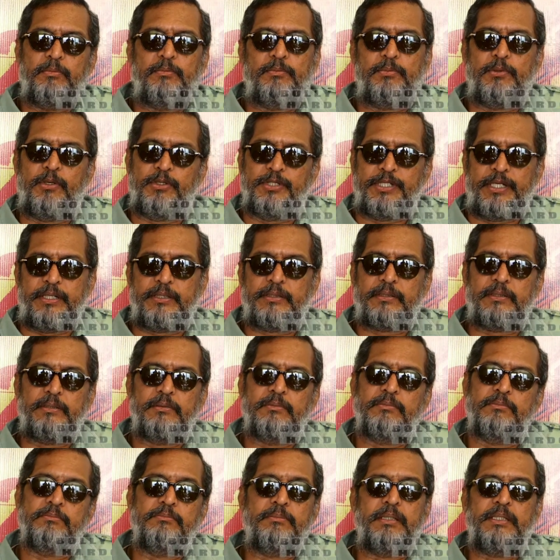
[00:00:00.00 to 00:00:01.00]
project,
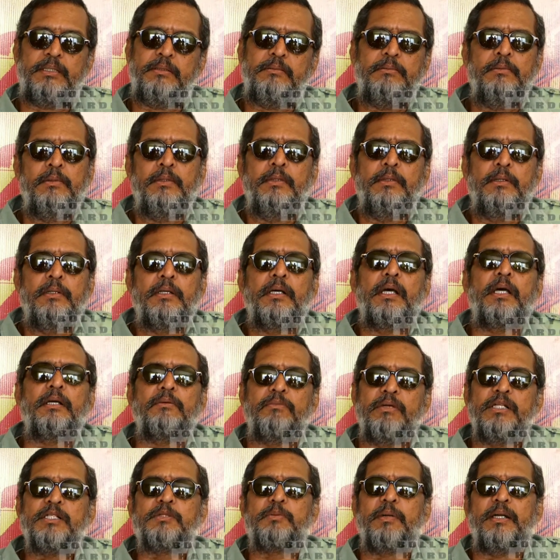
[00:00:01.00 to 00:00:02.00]
but.
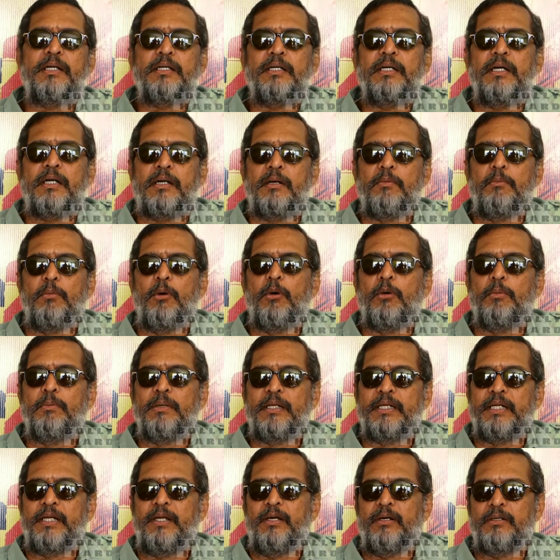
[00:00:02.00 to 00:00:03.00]
And we'll spend a little more
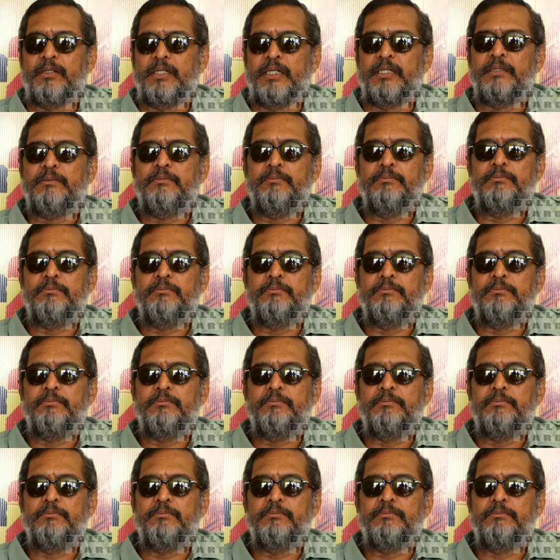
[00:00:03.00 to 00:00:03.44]
money on it.